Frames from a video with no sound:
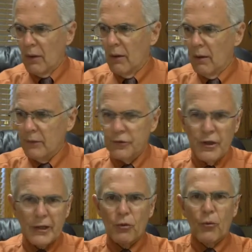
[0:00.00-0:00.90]
uh,
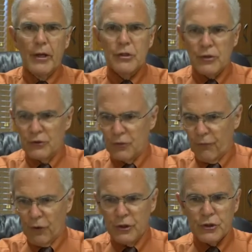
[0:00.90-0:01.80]
decorations,
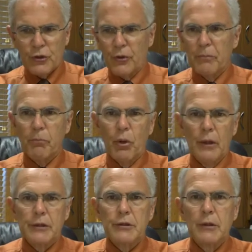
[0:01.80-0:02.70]
furniture in
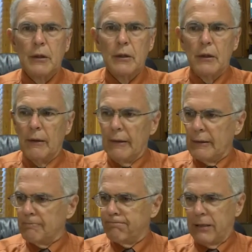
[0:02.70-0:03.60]
place.
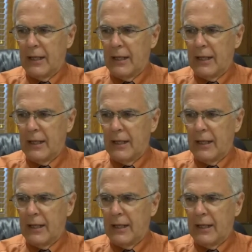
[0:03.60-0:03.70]
Um,